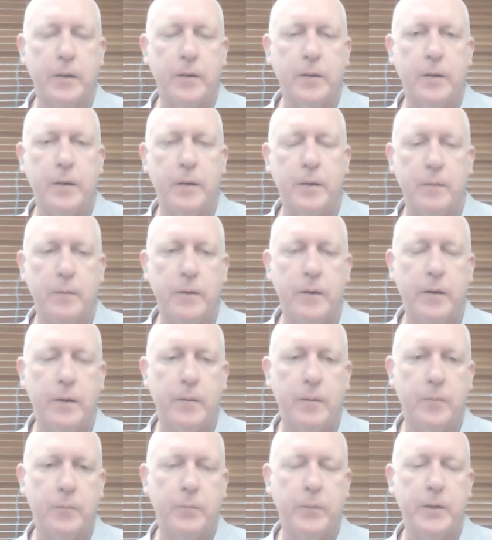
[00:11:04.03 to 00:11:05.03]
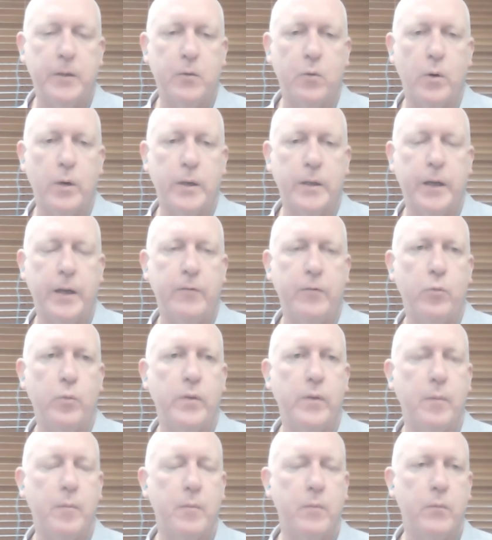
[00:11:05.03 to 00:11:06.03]
Uh, uh, you know, be quite careful with
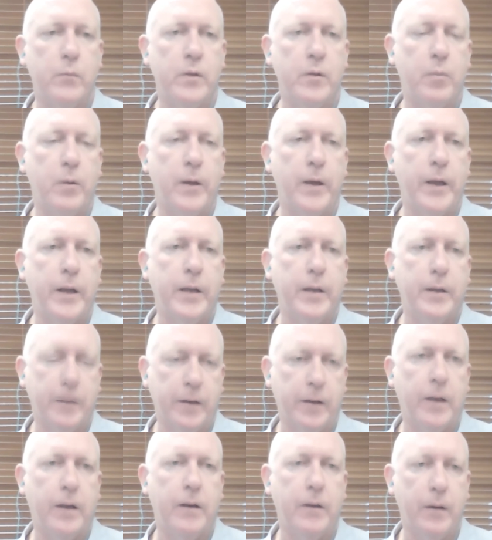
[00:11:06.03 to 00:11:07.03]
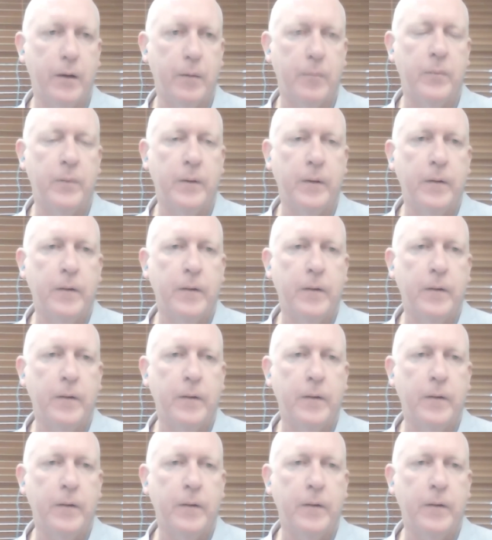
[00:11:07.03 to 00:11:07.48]
the with the planning, and um,